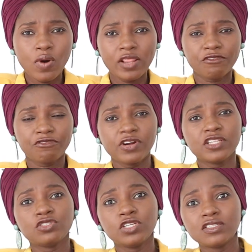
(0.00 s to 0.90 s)
Who are the
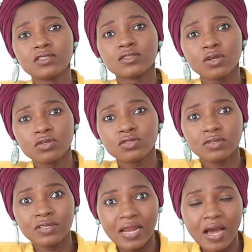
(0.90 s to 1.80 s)
friends you need to turn
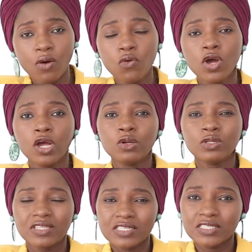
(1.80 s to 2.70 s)
to now,
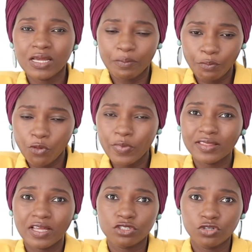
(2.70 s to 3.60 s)
this
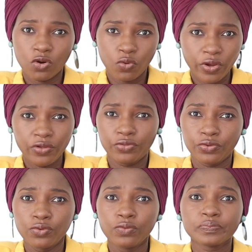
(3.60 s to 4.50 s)
moment that you are going
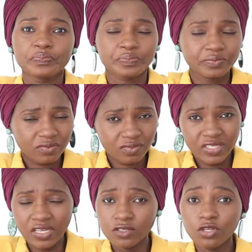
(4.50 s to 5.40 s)
through
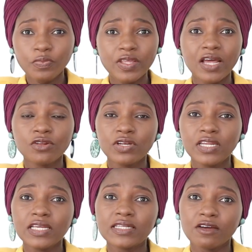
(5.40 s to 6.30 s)
something and you
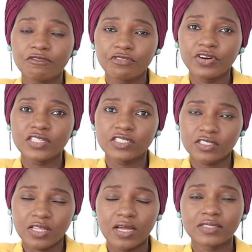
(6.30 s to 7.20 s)
need a fresh
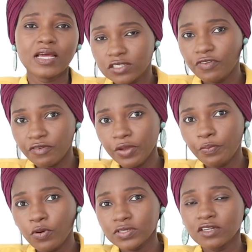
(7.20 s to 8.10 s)
start? It's very
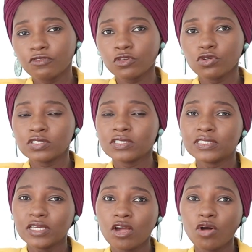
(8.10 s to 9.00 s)
important for you to
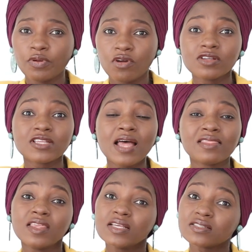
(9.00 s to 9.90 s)
seek help because
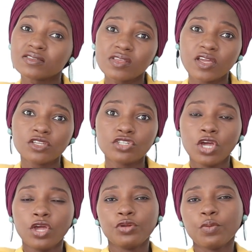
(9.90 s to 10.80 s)
at this stage
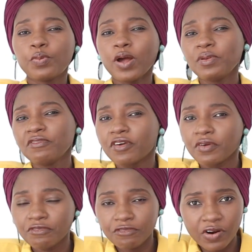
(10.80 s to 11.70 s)
you're probably
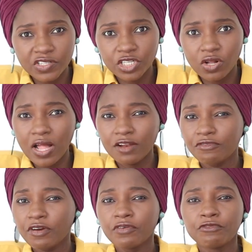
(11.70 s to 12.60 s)
very fragile
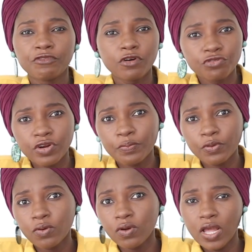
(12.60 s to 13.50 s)
and very
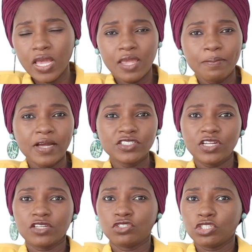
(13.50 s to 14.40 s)
vulnerable.
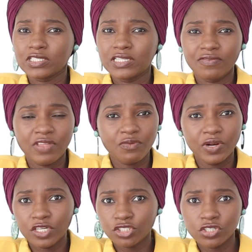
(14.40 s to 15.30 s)
Imagine that you just left that
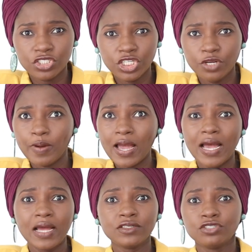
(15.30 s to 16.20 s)
relationship
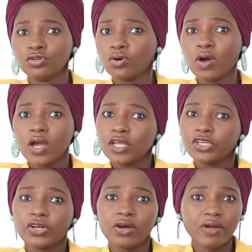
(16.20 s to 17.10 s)
and you know
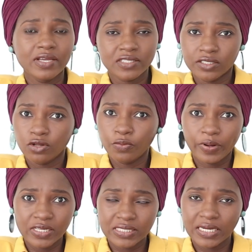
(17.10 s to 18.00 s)
you're now a single
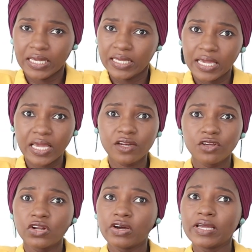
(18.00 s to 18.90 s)
person again,
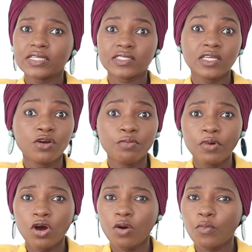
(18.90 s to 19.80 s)
you're now a single
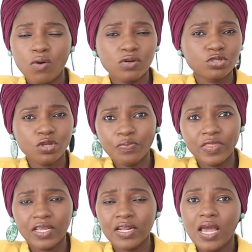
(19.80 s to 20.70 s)
mom or
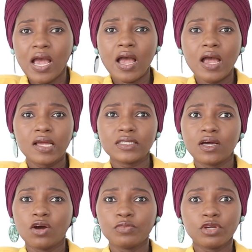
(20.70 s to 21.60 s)
something, and
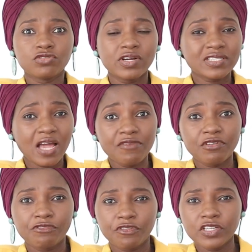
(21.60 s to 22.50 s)
you're trying to
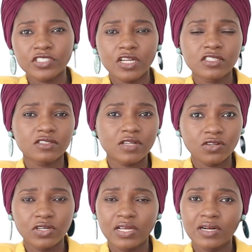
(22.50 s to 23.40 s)
have a fresh start
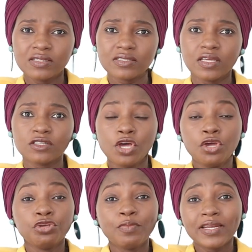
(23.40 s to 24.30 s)
on a clean stage.
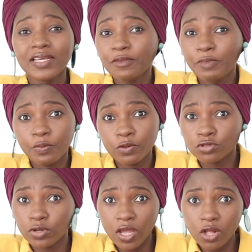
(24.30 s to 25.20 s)
You might need people
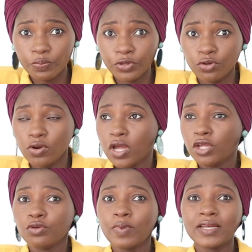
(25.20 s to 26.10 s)
to help you.
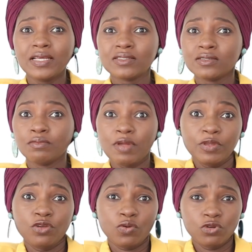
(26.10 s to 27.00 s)
You might need to,
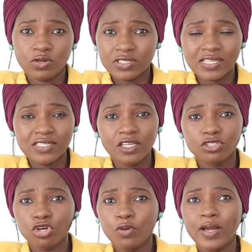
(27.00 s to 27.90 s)
maybe you're starting a
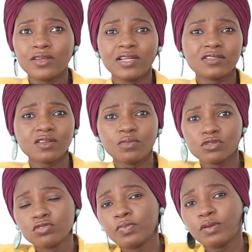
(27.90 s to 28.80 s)
job and you need
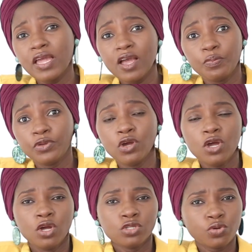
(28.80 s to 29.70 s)
someone to help you
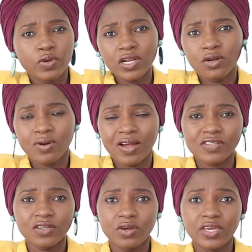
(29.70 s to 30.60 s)
to quickly look
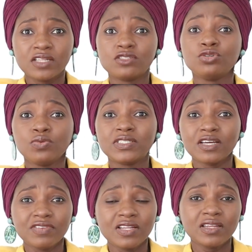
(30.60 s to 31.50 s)
after your kids. You will
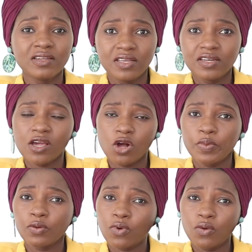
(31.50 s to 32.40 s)
definitely need
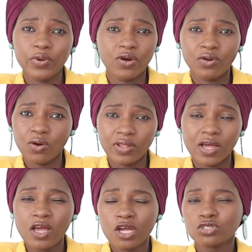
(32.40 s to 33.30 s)
help in one way or other.